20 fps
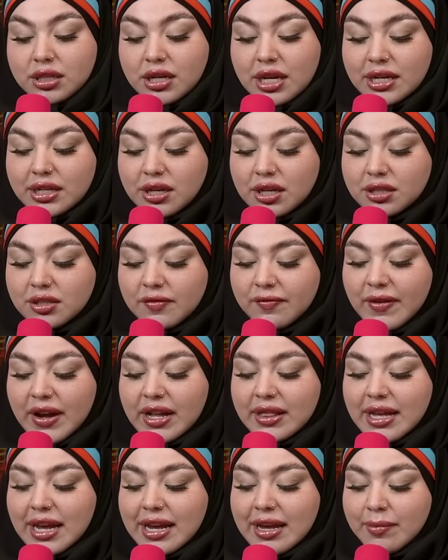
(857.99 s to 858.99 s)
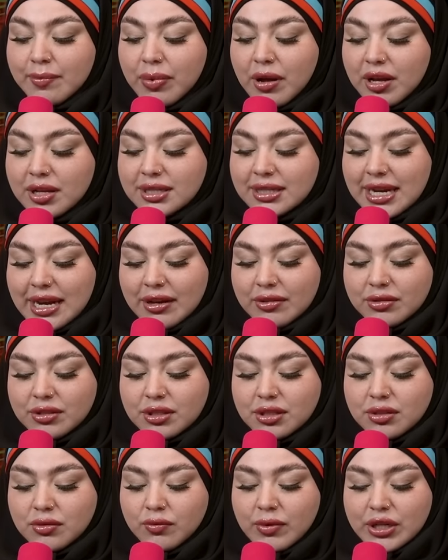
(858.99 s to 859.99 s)
studies also found that impulse
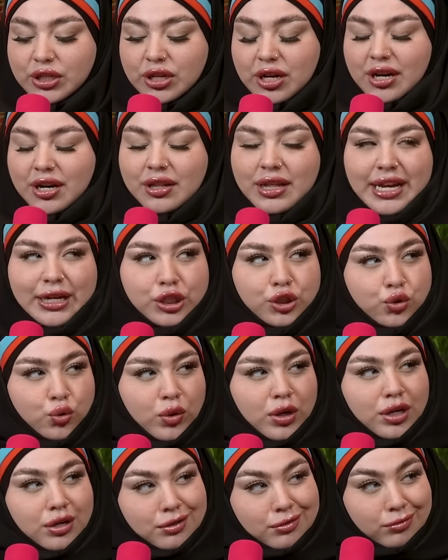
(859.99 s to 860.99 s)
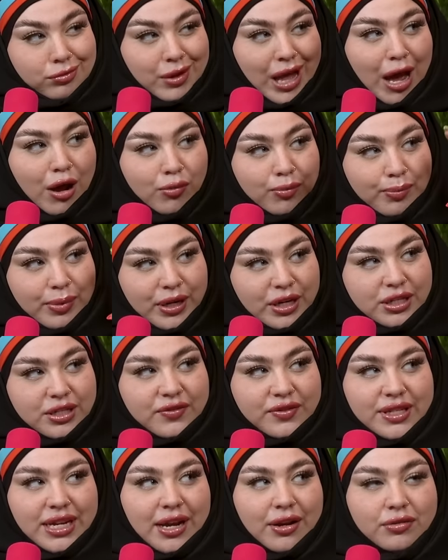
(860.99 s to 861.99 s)
sounds, which are like short, loud bursts
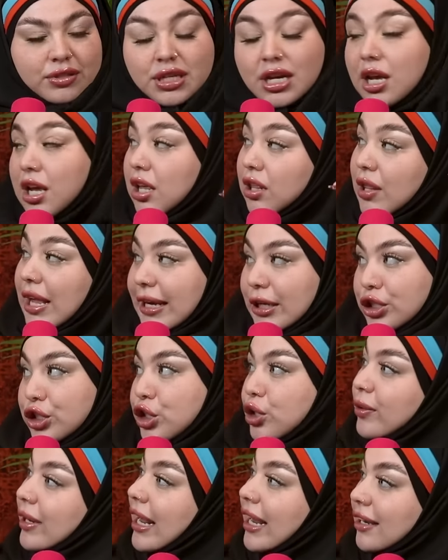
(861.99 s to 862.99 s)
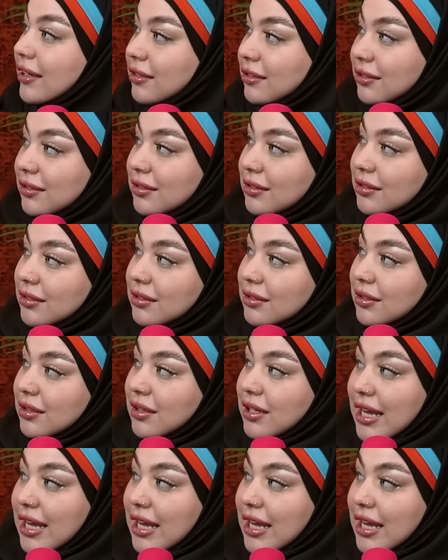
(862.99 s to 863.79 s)
of sounds, Yeah. like shooting Yeah.